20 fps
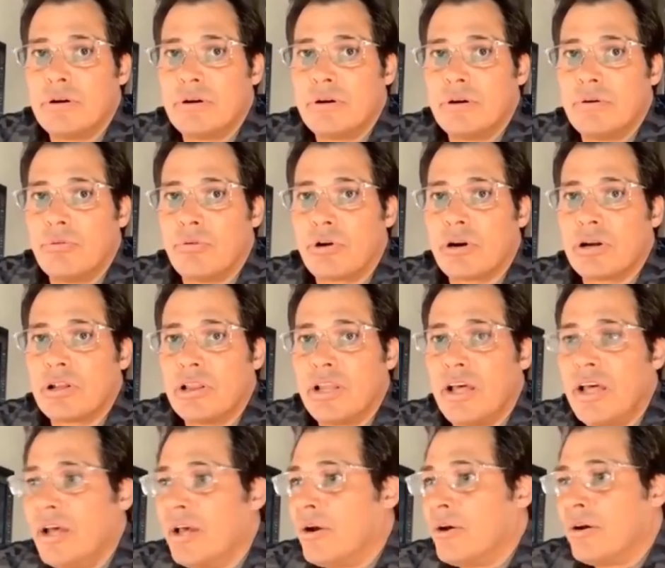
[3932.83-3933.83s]
We're
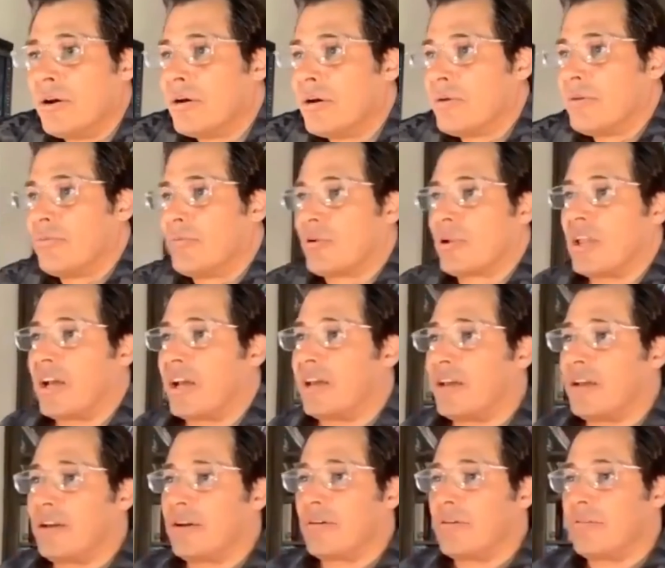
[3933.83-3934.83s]

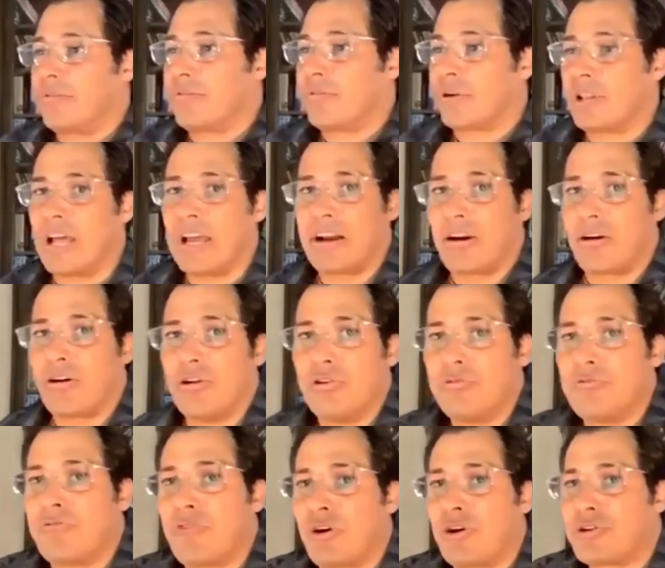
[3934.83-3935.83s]
like our own
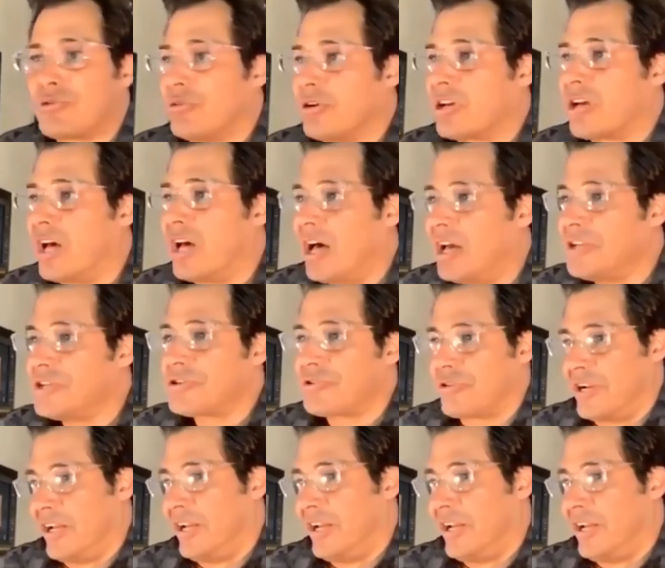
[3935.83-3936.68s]
virtual country,